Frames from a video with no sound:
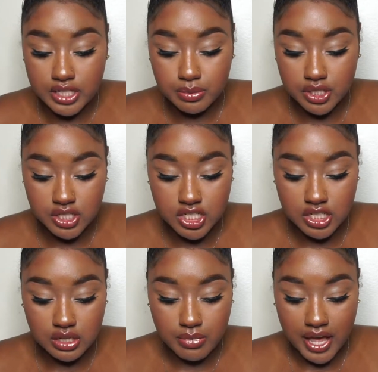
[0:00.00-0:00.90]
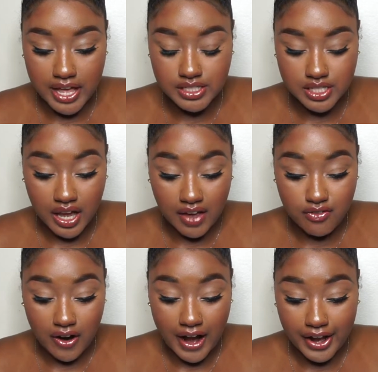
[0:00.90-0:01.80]
Deep Conditioning Mask
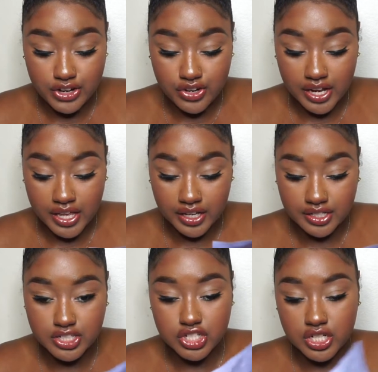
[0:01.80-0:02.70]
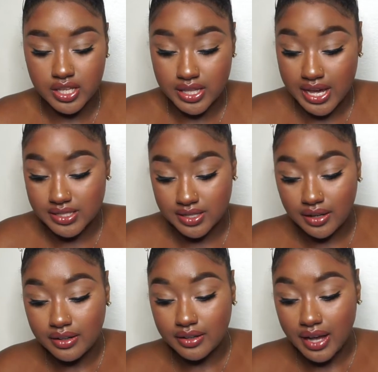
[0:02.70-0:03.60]
for Hydrating and Conditioning. That is
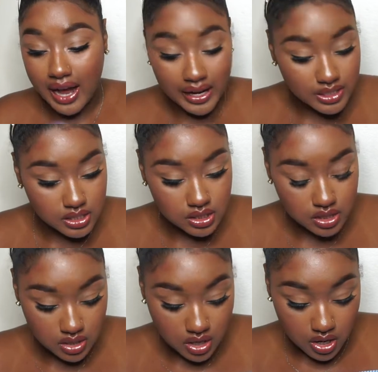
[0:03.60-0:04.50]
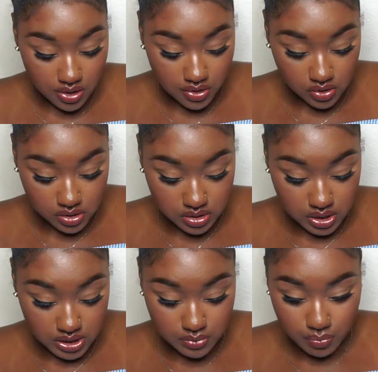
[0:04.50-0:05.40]
a lot on
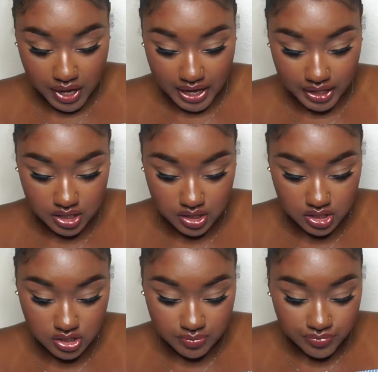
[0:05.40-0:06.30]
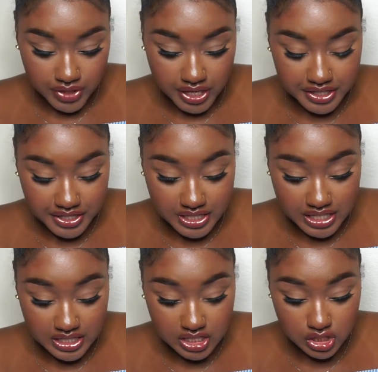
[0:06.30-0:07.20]
this package. And it
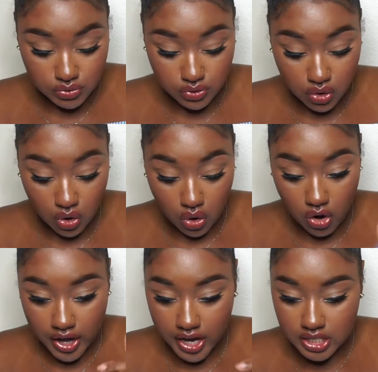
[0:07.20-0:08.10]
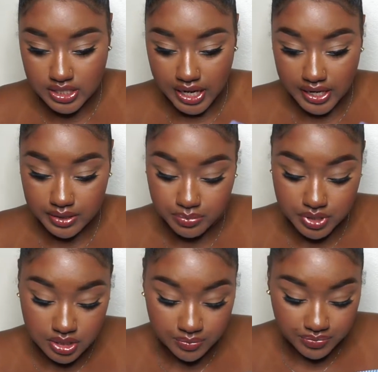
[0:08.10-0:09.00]
says this is for all hair
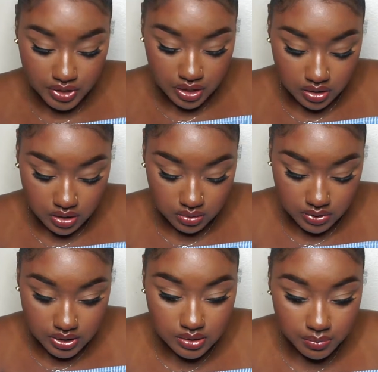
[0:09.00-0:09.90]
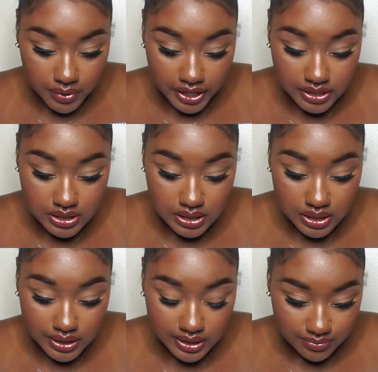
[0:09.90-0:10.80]
types. What does the back
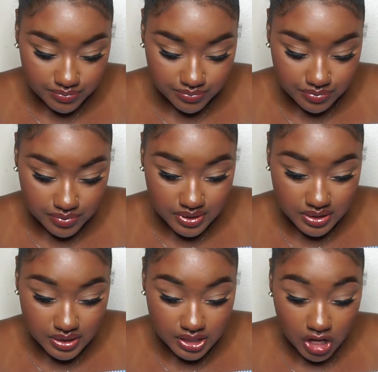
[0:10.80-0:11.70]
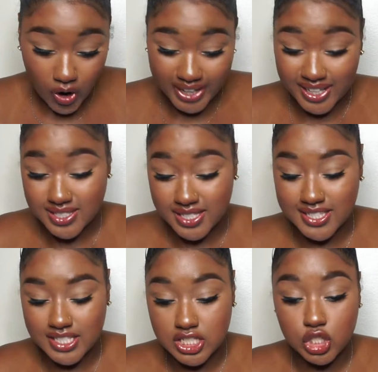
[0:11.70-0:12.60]
say? Oh, I guess
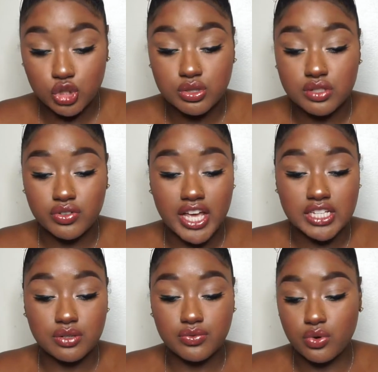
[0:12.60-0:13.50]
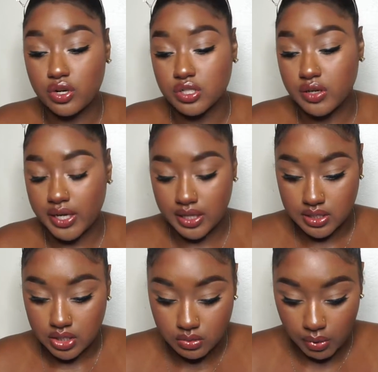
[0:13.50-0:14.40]
it's exclusively at Sephora, so I
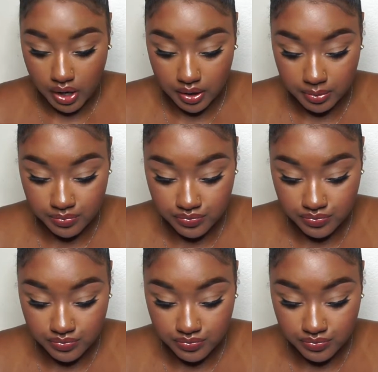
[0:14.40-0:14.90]
guess that's why